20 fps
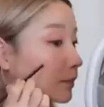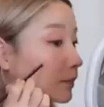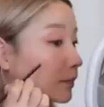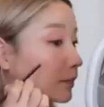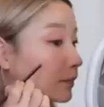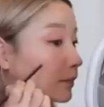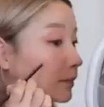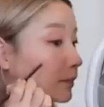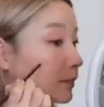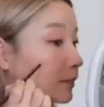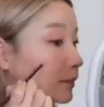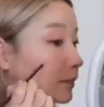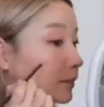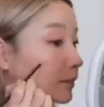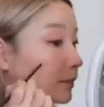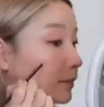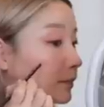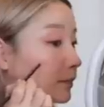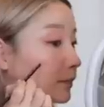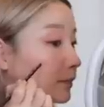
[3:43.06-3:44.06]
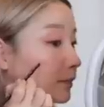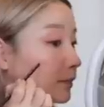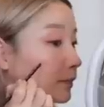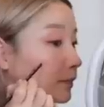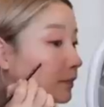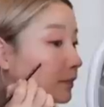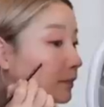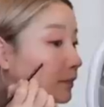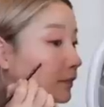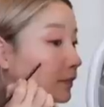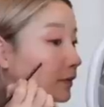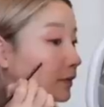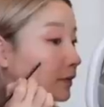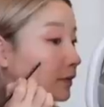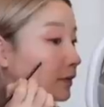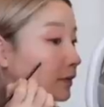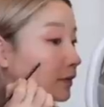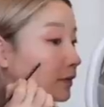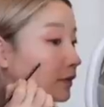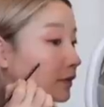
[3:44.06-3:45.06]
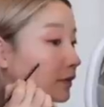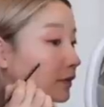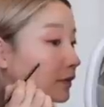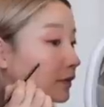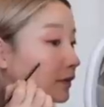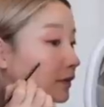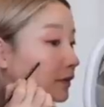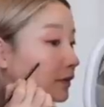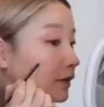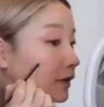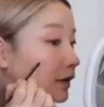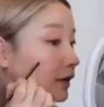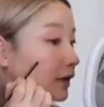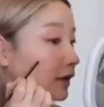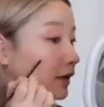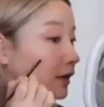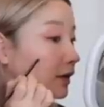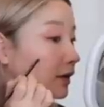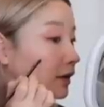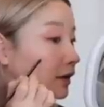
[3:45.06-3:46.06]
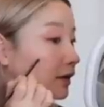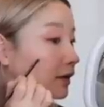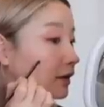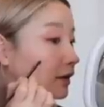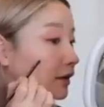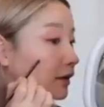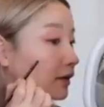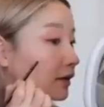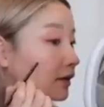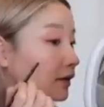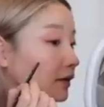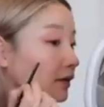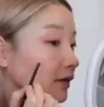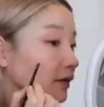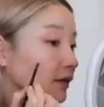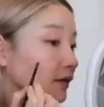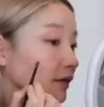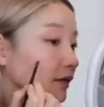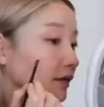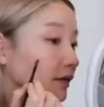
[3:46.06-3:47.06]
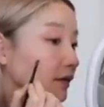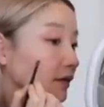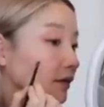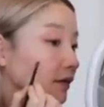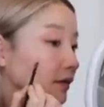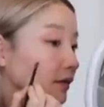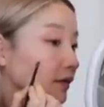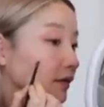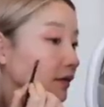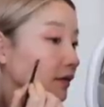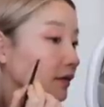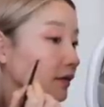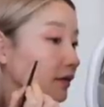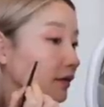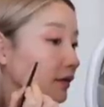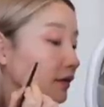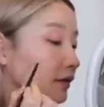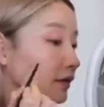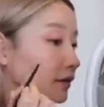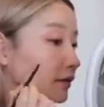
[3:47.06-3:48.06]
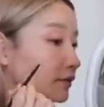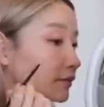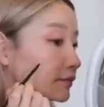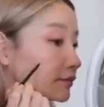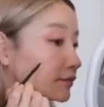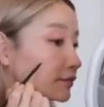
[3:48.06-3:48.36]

The person shown says nothing.